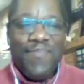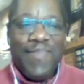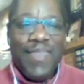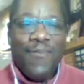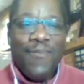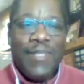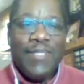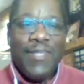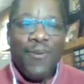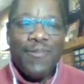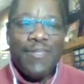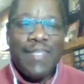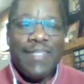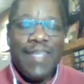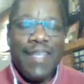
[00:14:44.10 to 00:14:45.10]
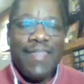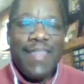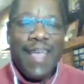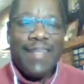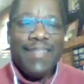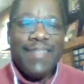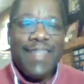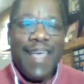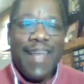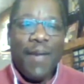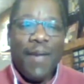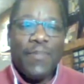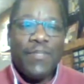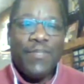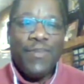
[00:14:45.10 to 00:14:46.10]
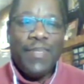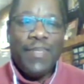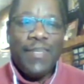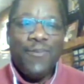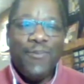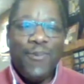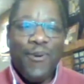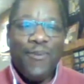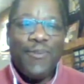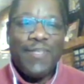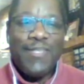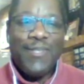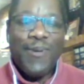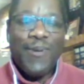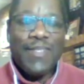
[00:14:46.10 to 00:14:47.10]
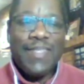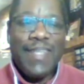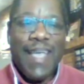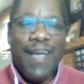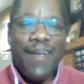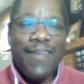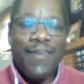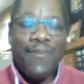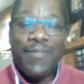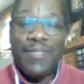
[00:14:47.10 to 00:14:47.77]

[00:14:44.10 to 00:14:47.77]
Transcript: we chose to take that opportunity to work with Georgetown. And it was a